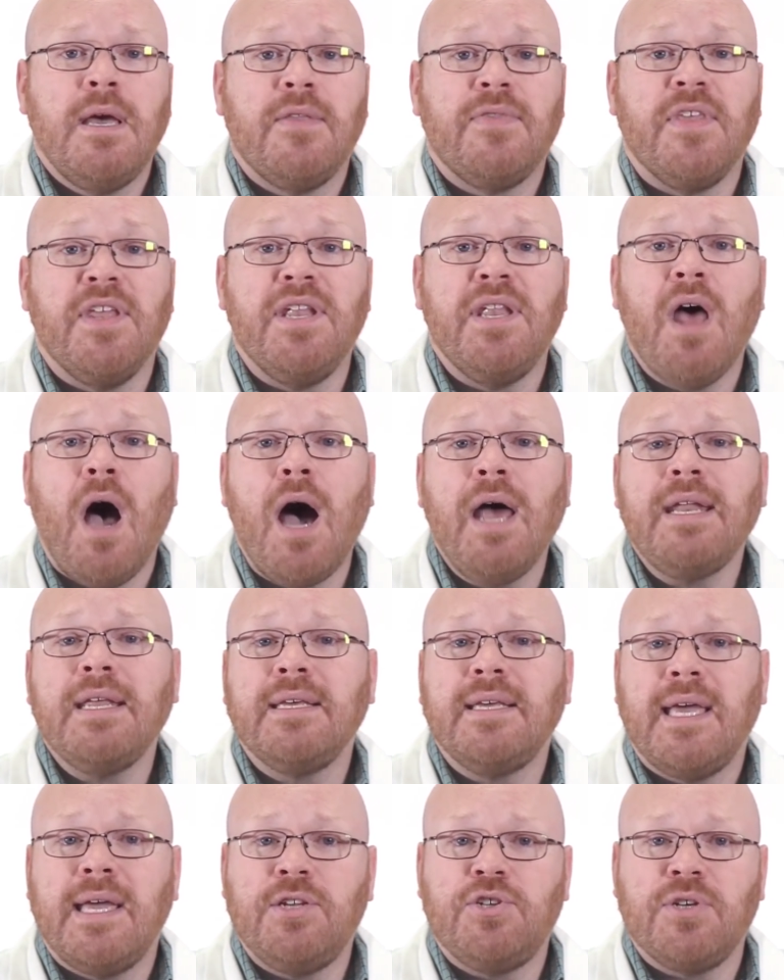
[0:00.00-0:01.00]
The
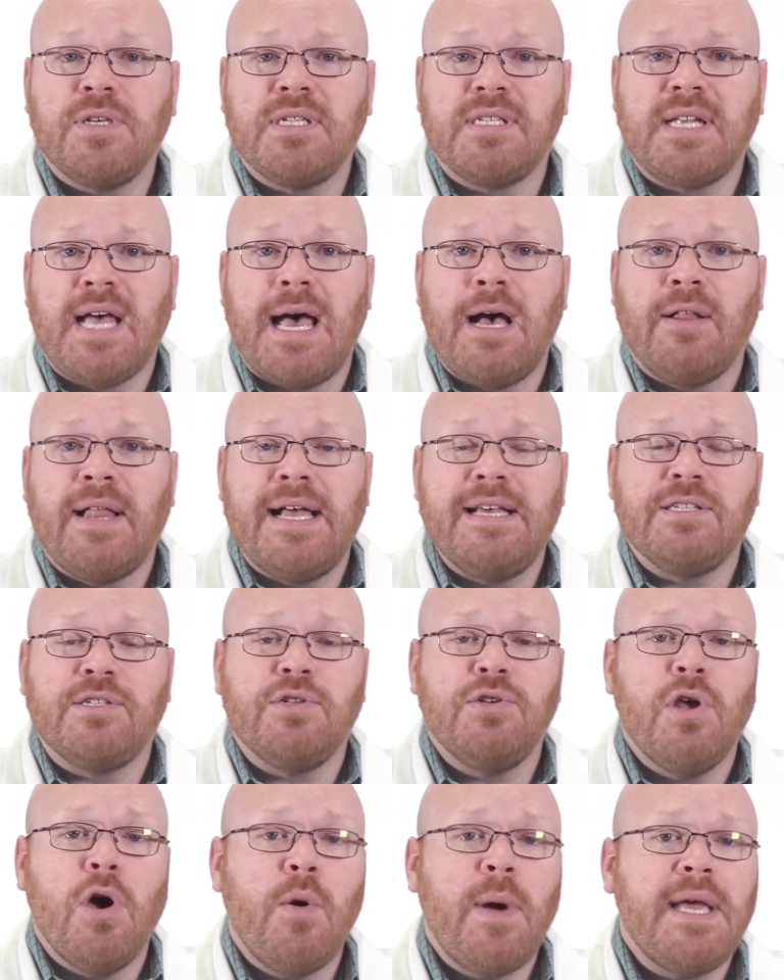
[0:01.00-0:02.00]
non-engaging style has
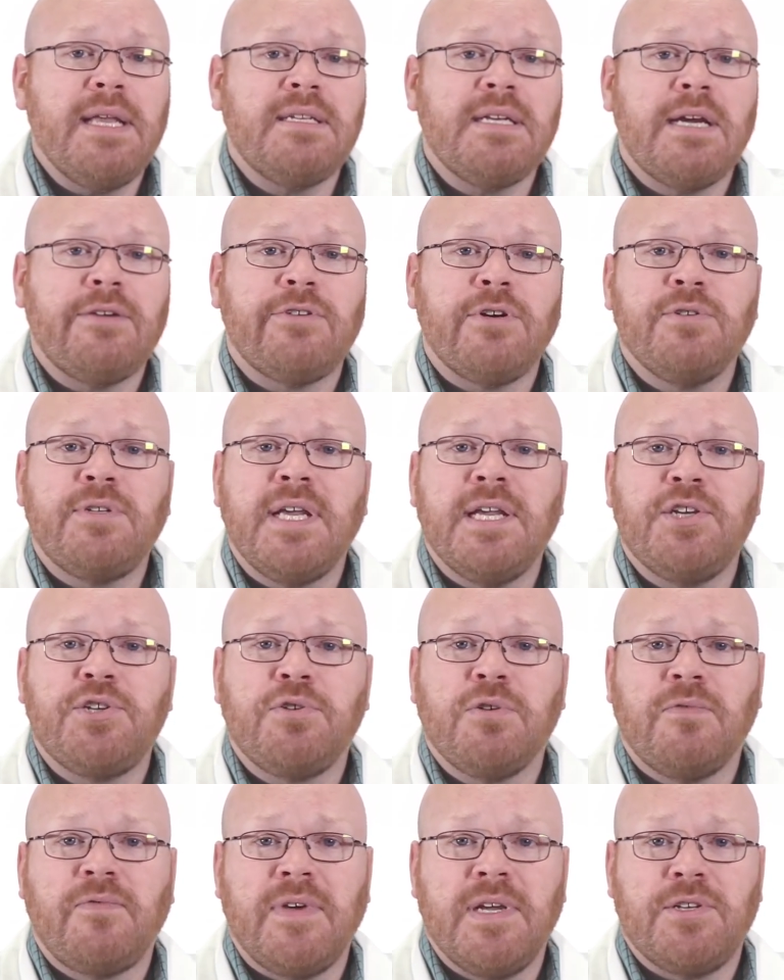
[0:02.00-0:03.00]
no
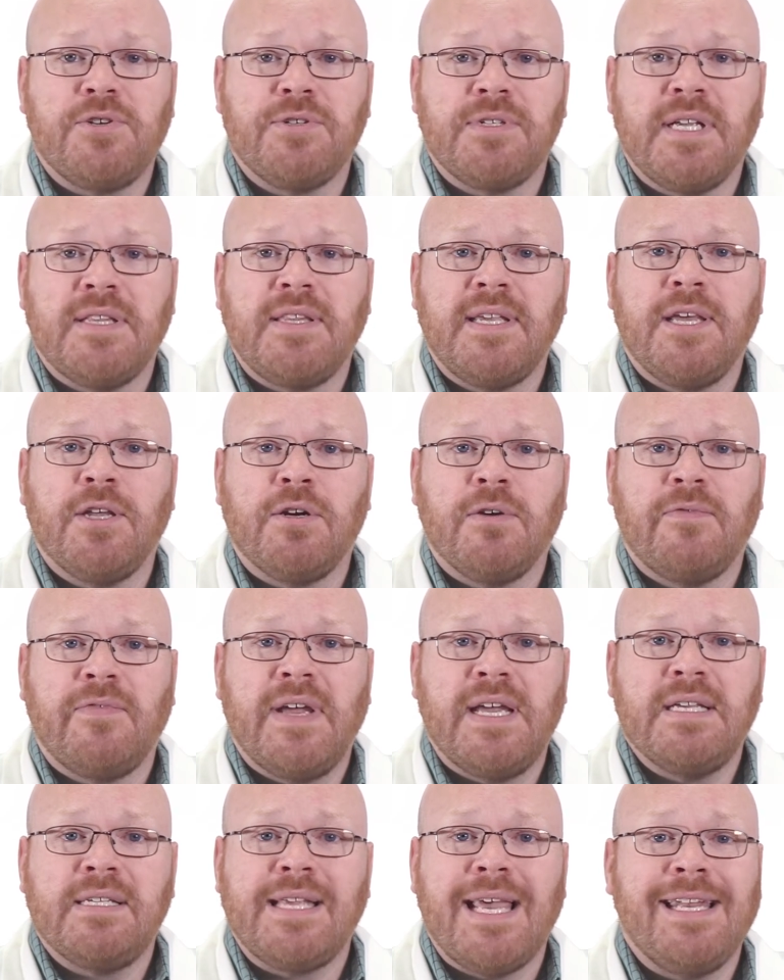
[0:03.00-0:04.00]
anti-rotational features at the
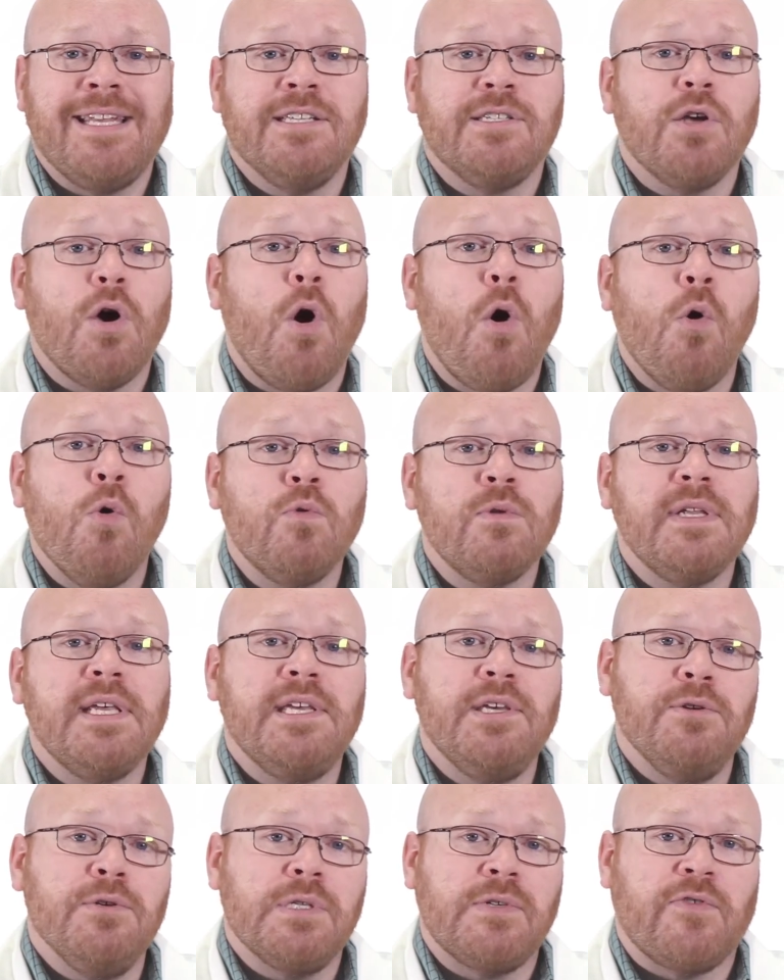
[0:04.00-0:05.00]
interface and is only
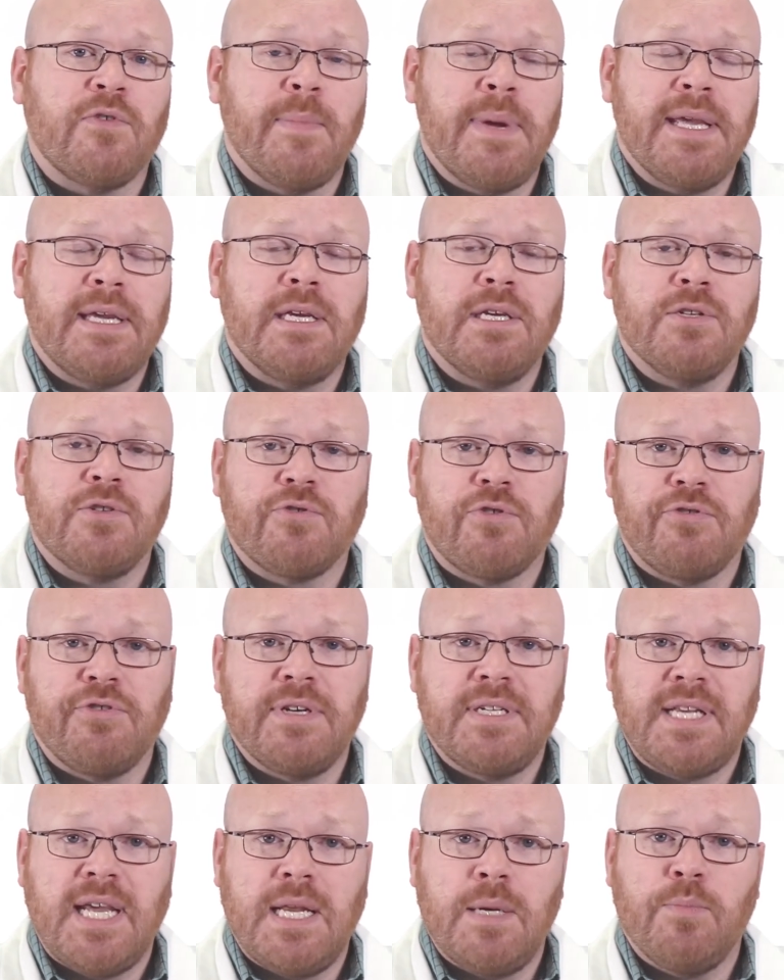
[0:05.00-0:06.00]
used for making
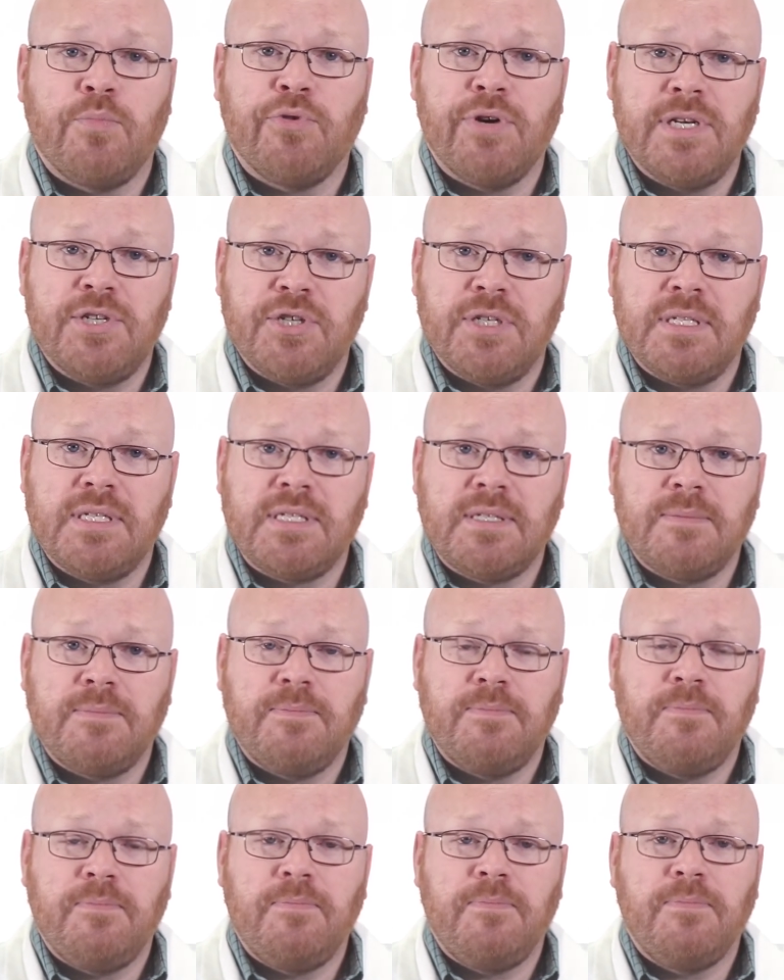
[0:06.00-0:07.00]
screw-retained bridges.
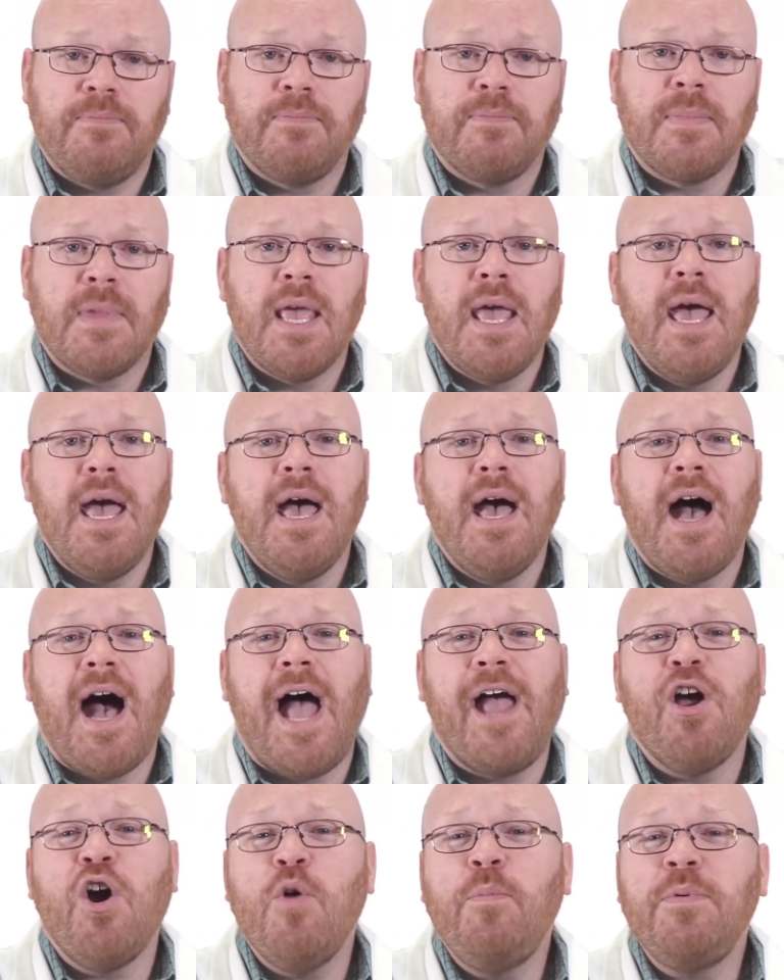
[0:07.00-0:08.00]

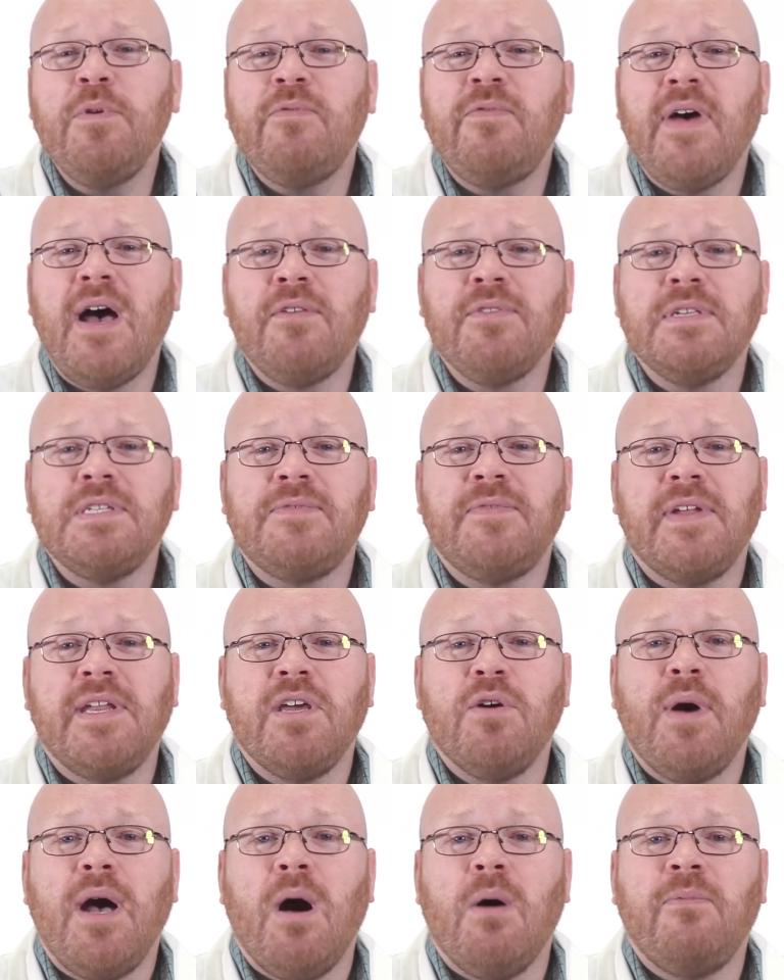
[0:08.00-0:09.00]
I hope you found this
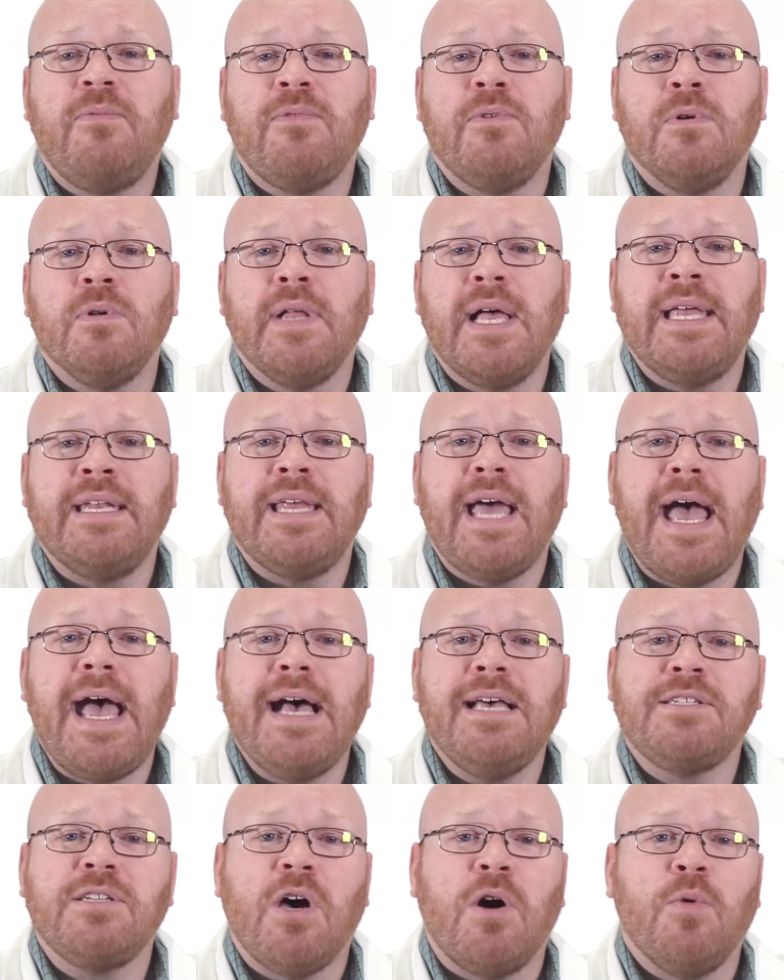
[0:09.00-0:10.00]
video helpful, and
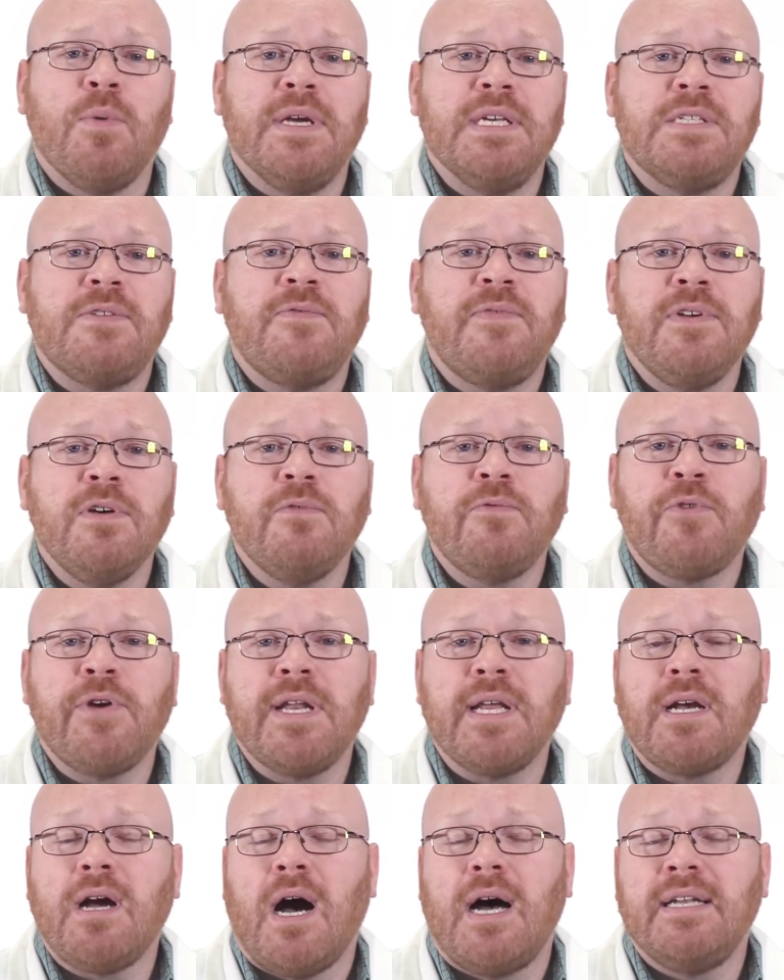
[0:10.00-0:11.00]
as always, feel free
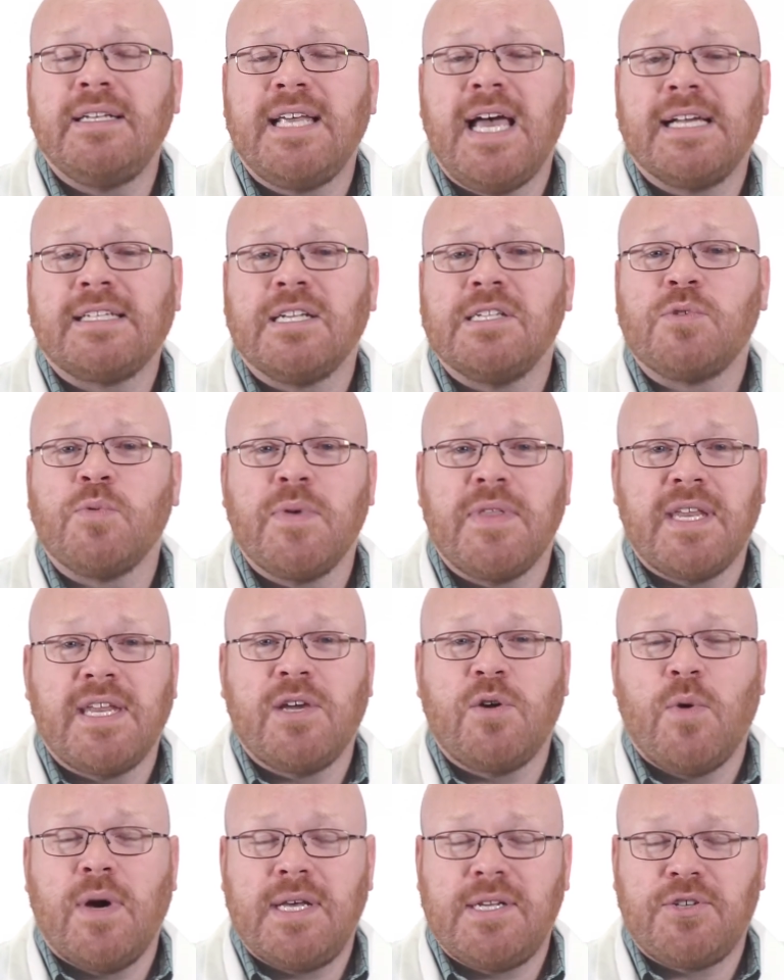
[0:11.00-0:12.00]
to contact us with
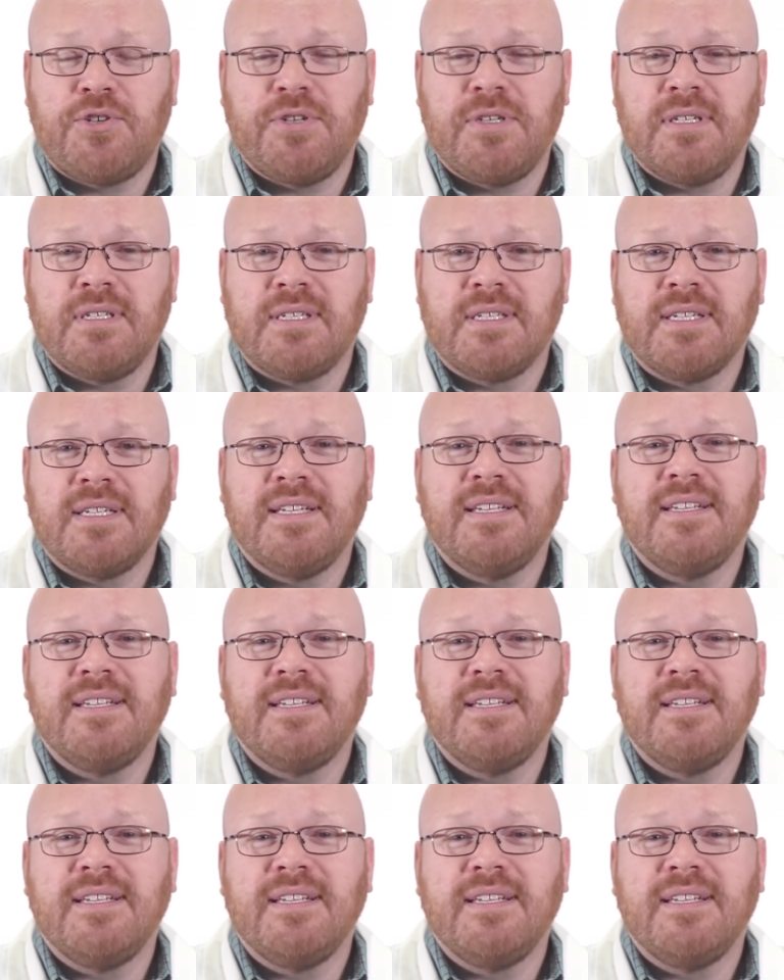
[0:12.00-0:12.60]
any questions.